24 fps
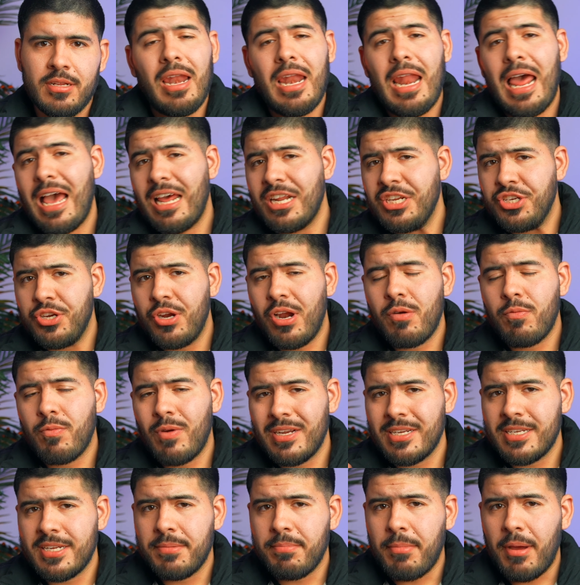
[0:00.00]
Last year I
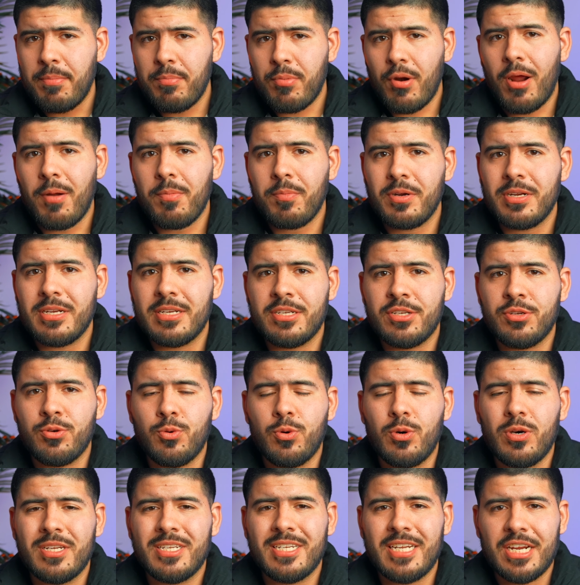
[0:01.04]
rented my property
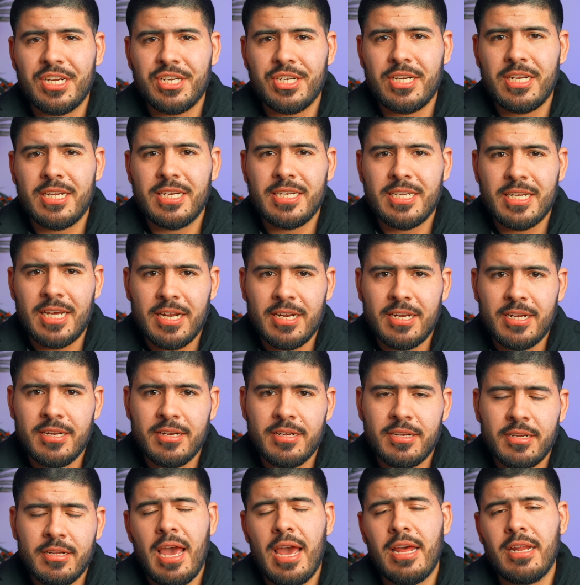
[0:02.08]
to a Section 8
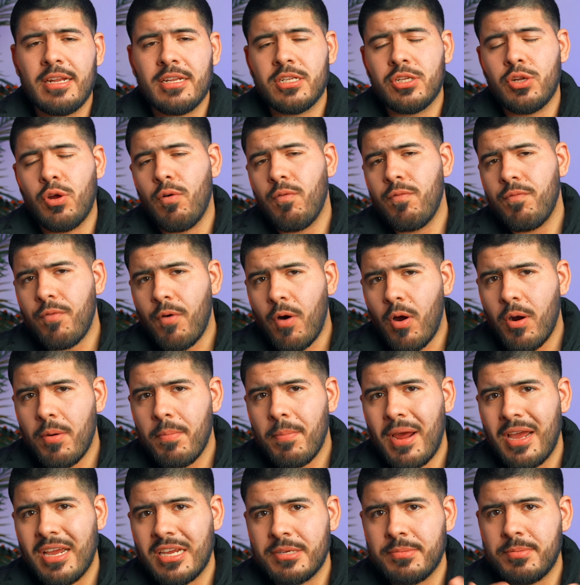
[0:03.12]
tenant, and so far
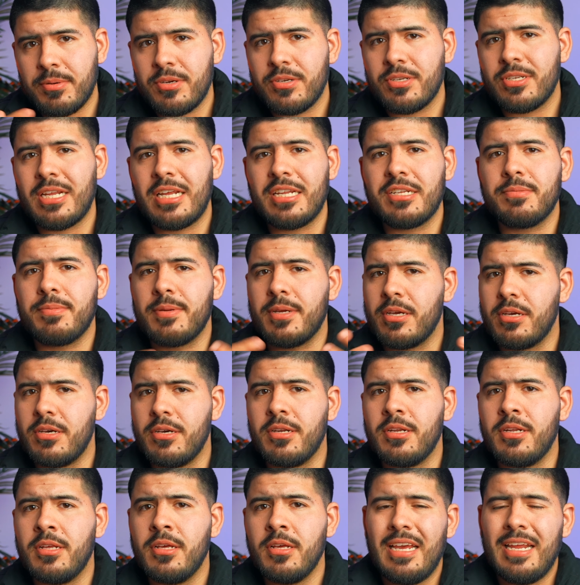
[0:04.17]
my experience has been
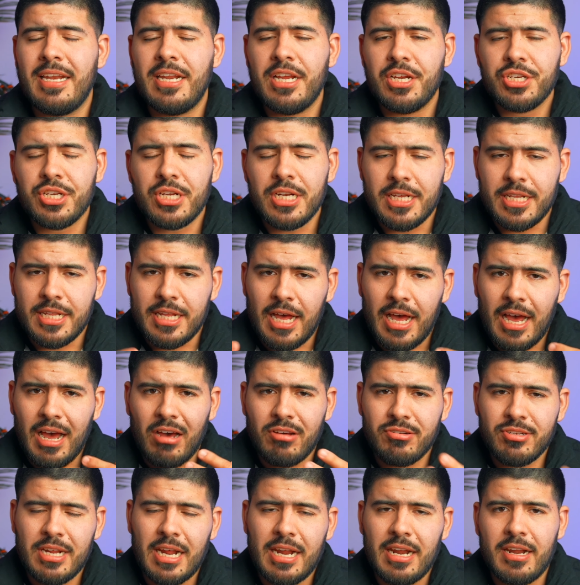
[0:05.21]
good. Initially the
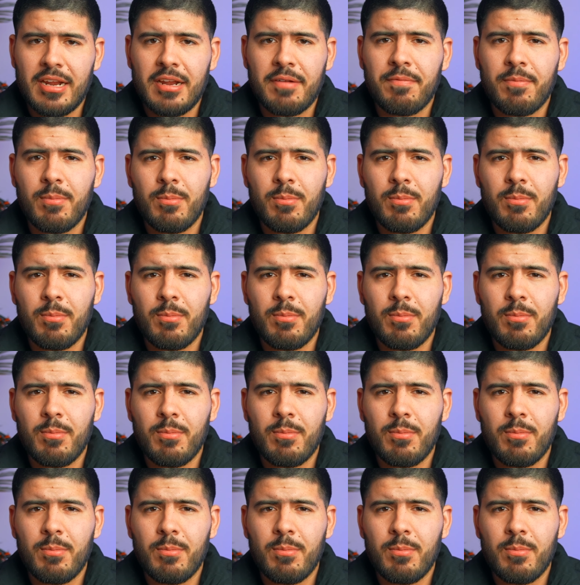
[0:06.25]
house had a